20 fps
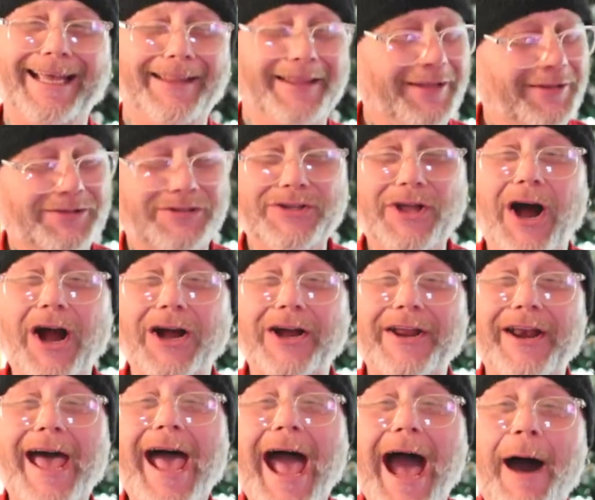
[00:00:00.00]
It's not
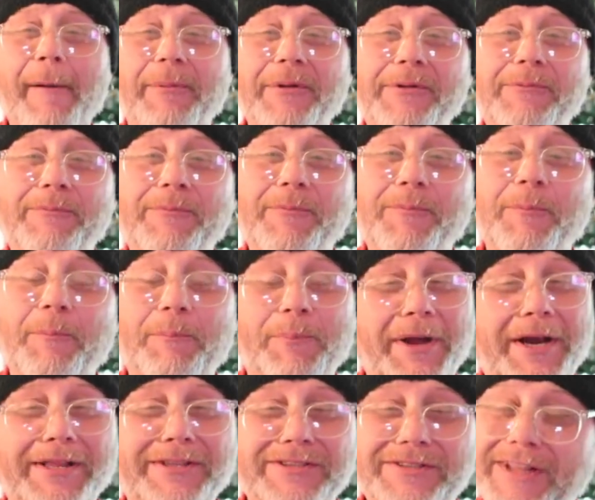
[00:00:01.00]
going to happen.
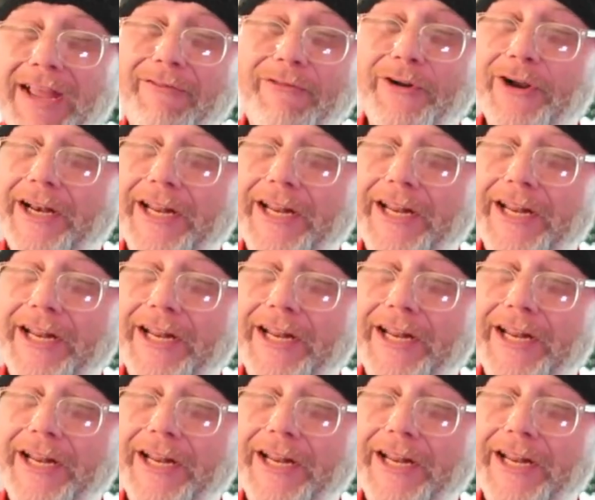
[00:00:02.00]
But it's never